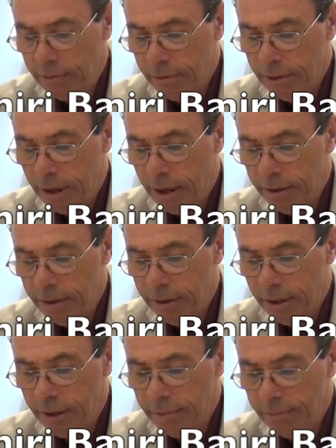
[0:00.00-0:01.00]

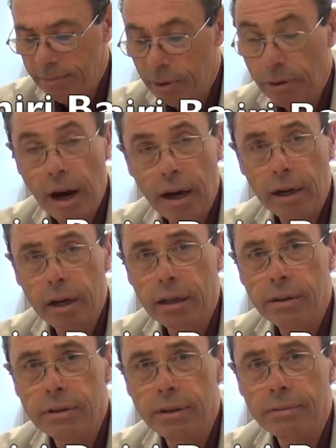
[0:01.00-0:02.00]
that
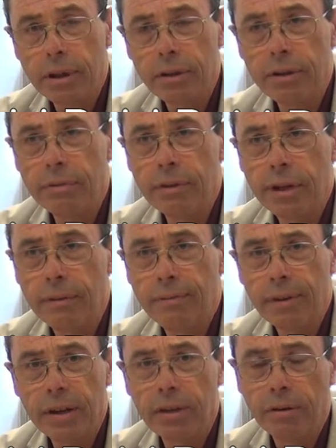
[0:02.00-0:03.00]
Baraka is a very unique
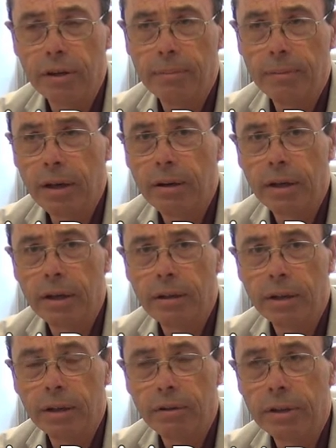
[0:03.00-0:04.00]
figure in
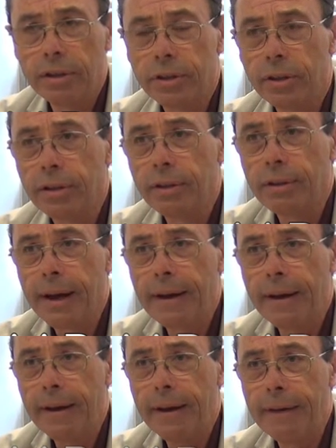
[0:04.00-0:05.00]
American literature
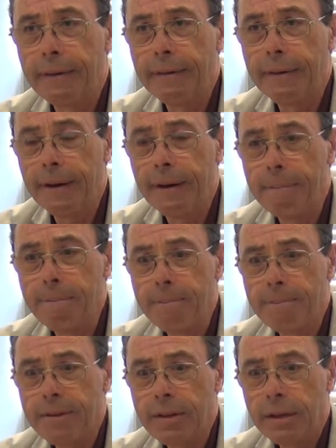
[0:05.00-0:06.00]
and
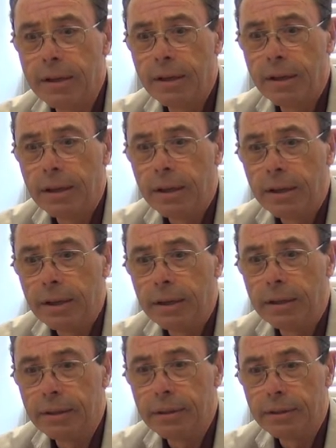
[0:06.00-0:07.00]

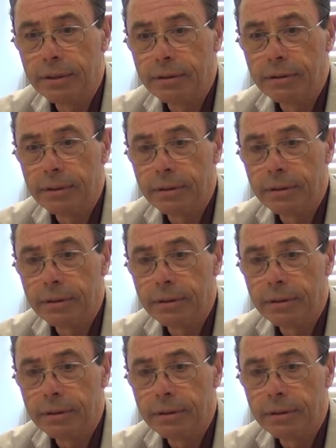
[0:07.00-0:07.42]
an